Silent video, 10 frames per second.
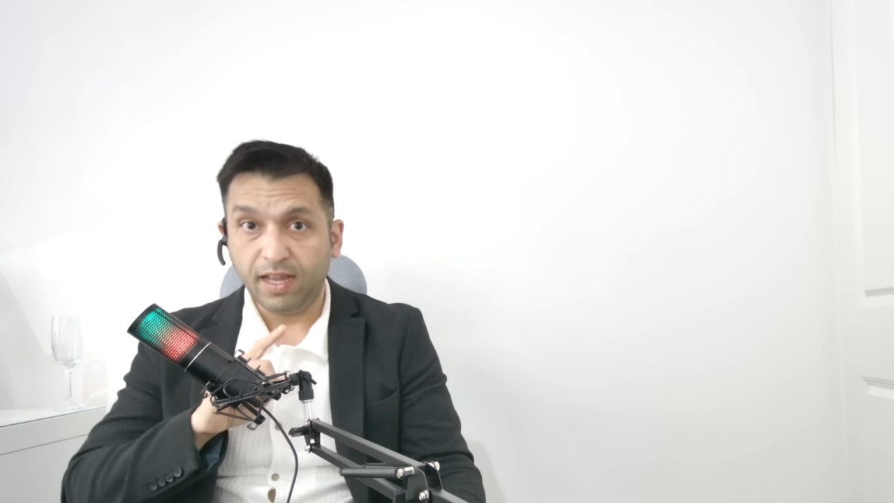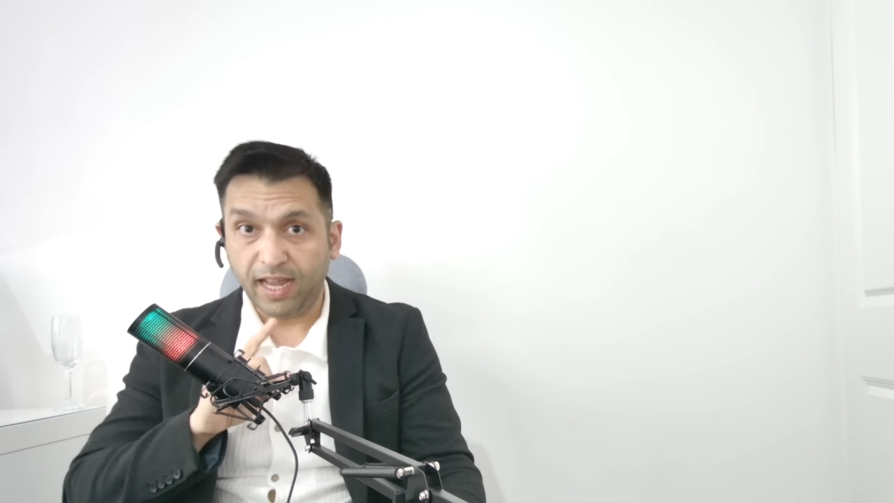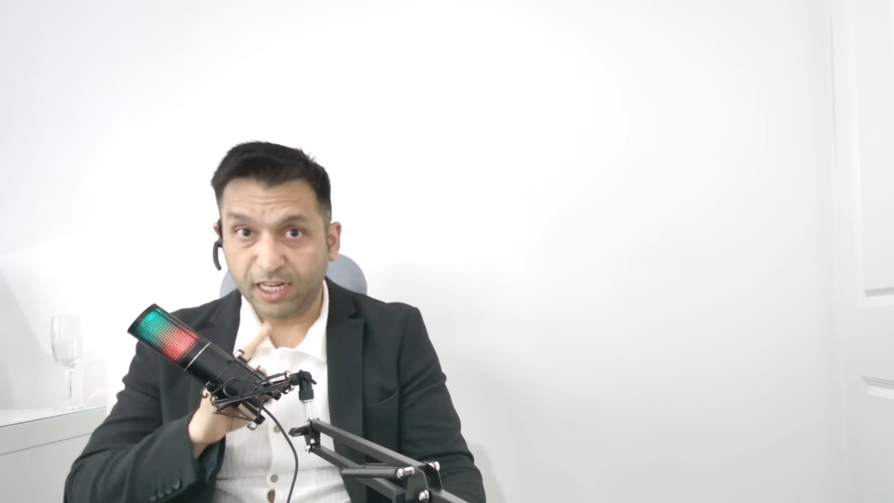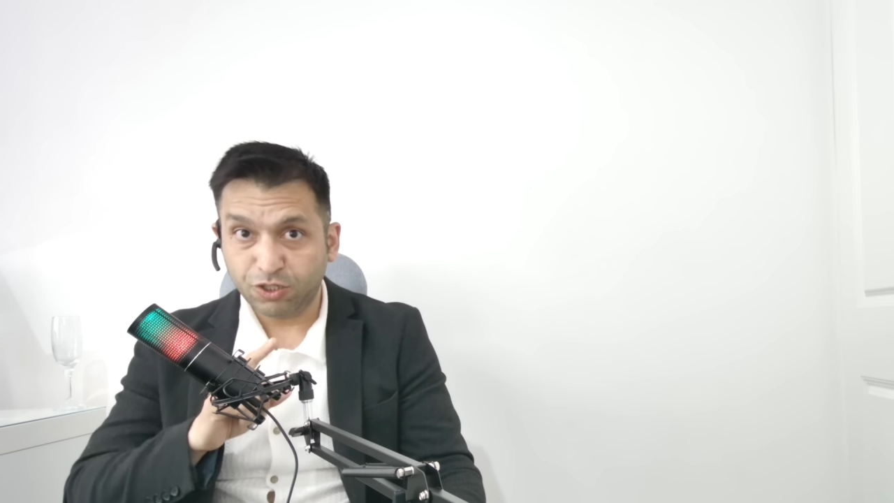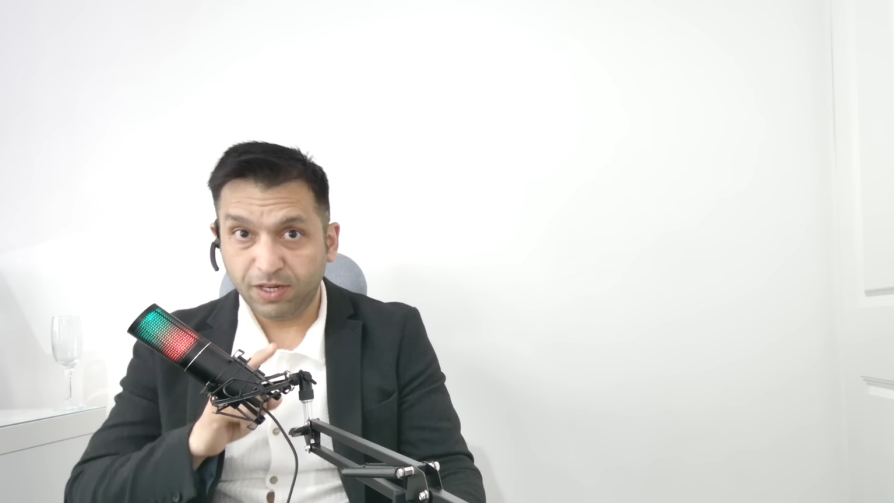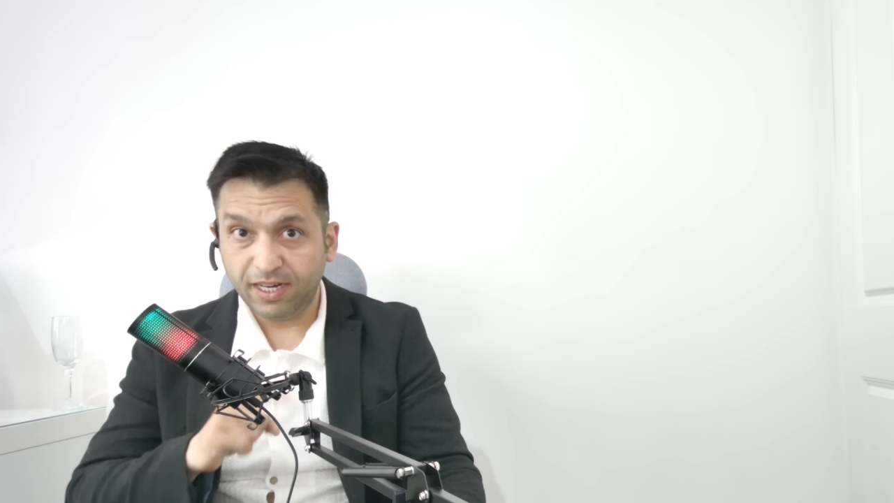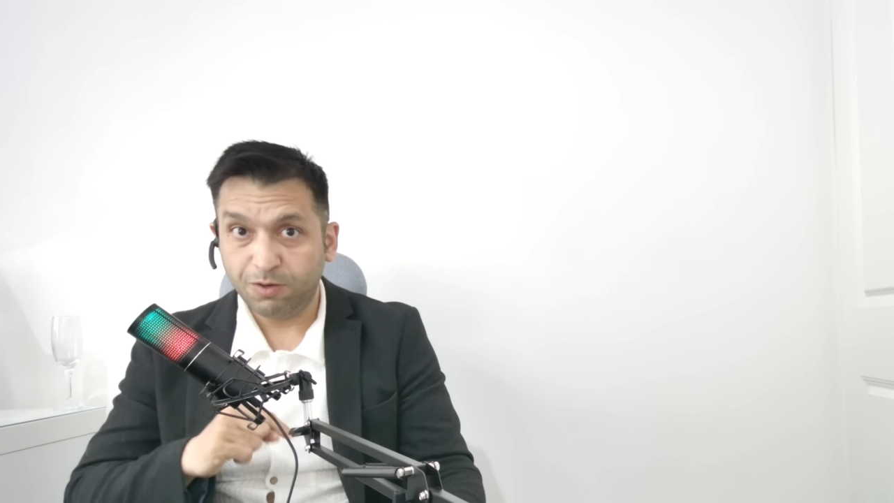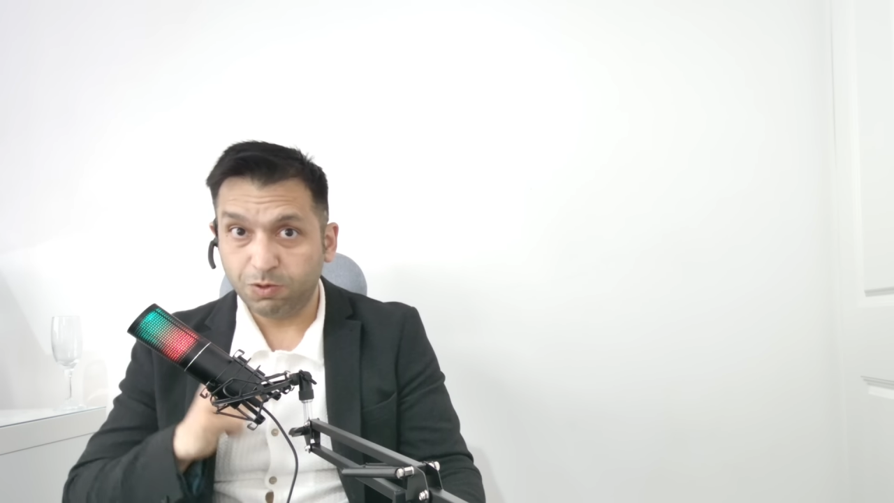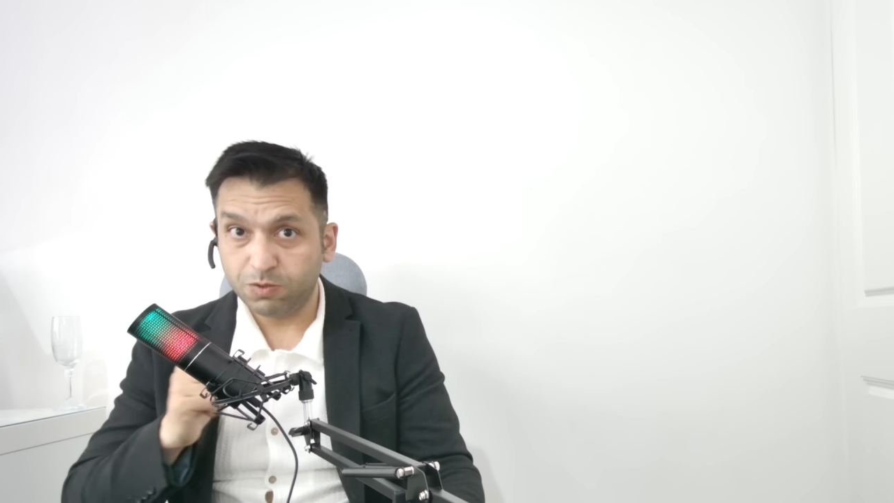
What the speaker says: Actually, it was